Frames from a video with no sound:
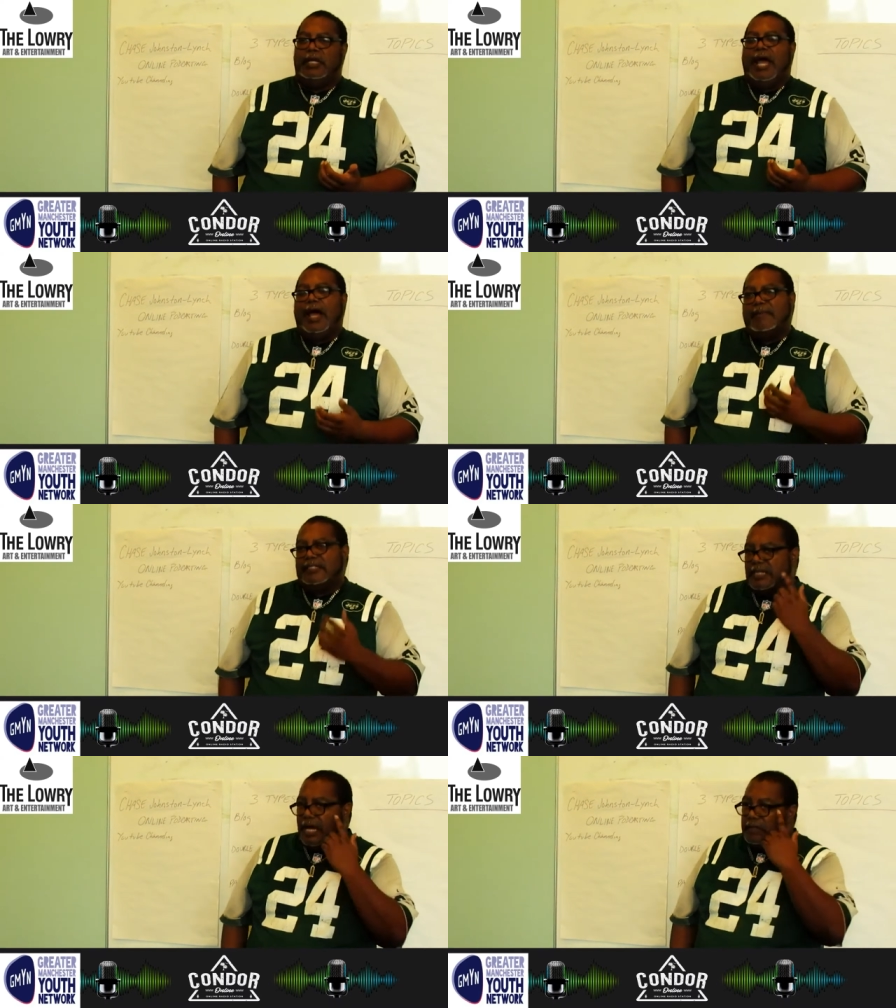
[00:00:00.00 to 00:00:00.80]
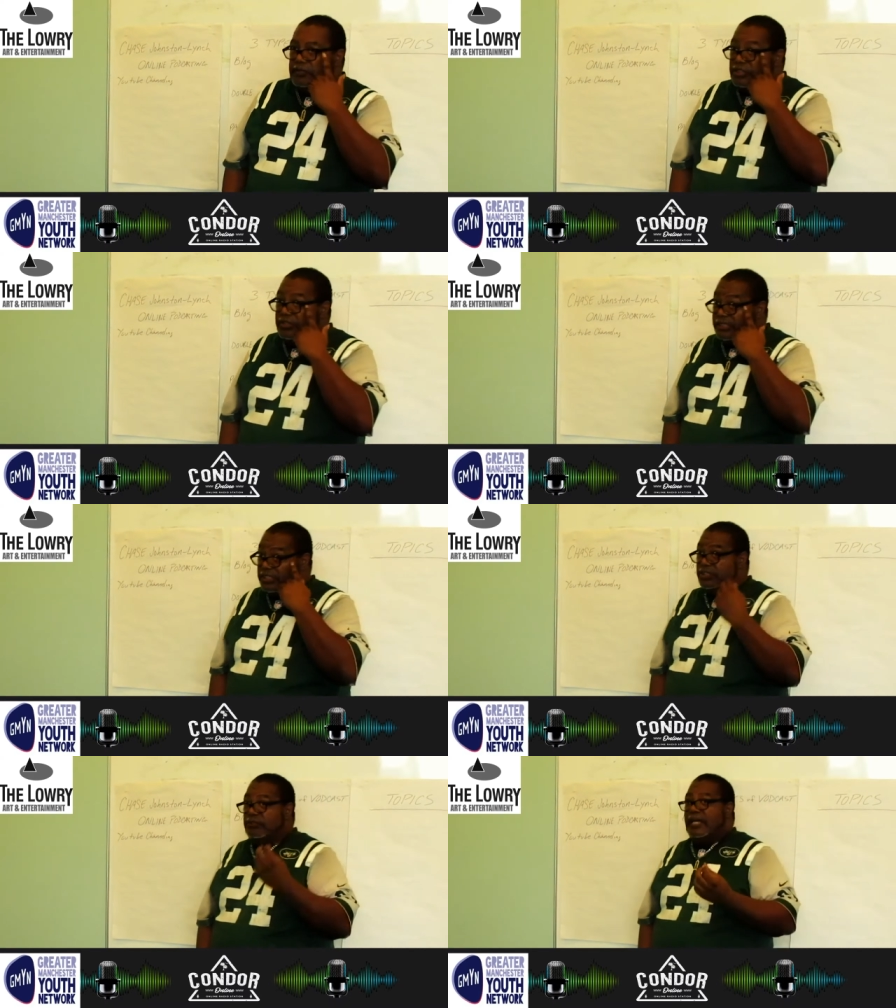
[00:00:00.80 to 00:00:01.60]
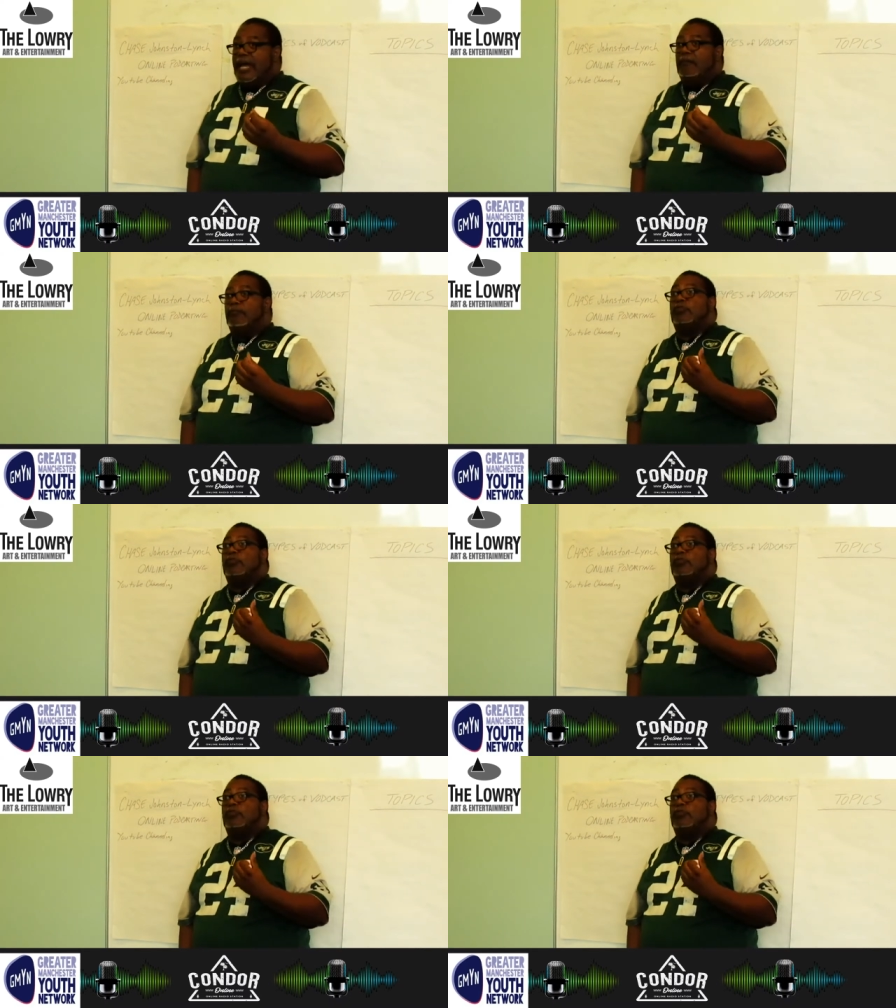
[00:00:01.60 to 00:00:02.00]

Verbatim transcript: How many times do you get to do that?